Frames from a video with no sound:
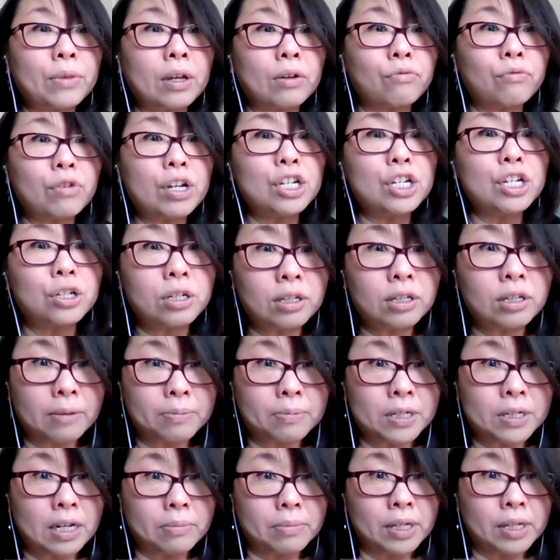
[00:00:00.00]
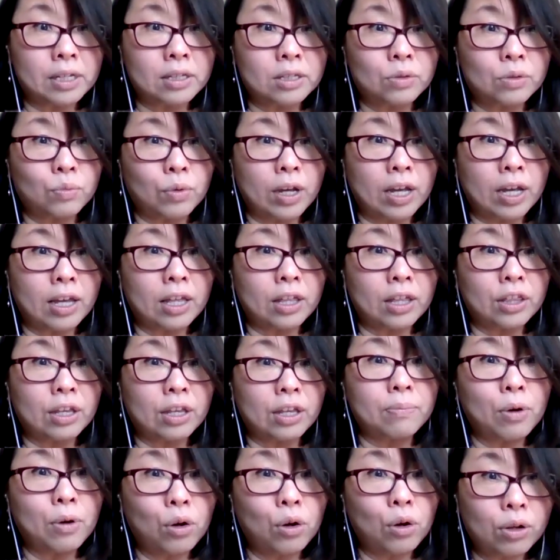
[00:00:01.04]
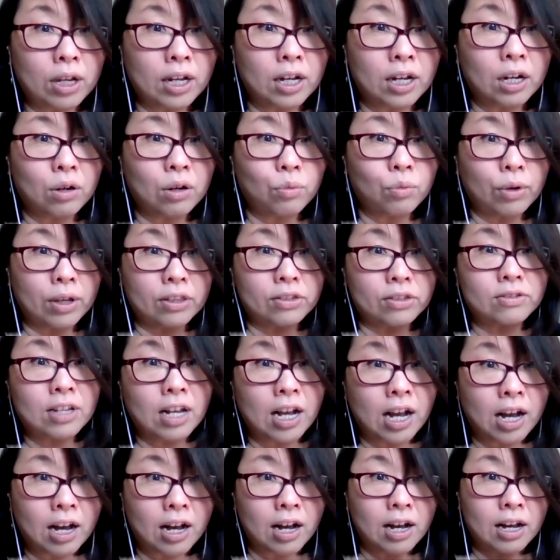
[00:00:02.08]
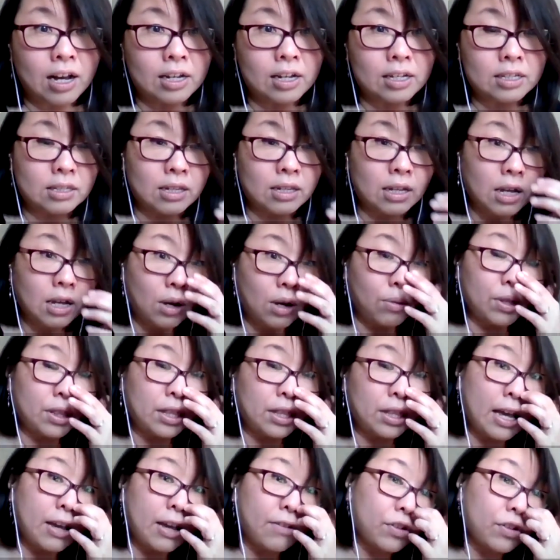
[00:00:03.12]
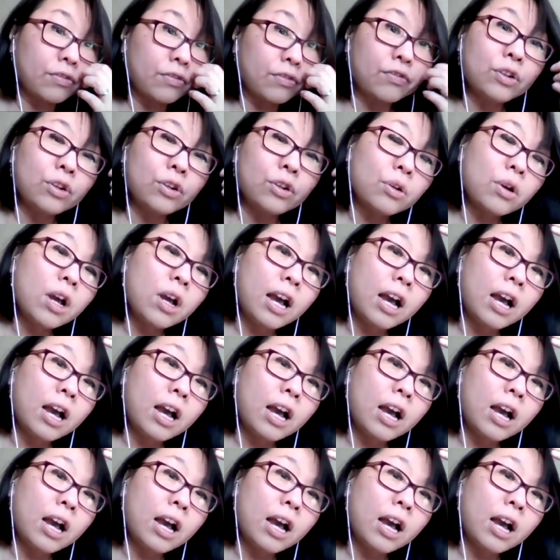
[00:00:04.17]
regional epidemics with Ebola, with SARS, with the avian flu.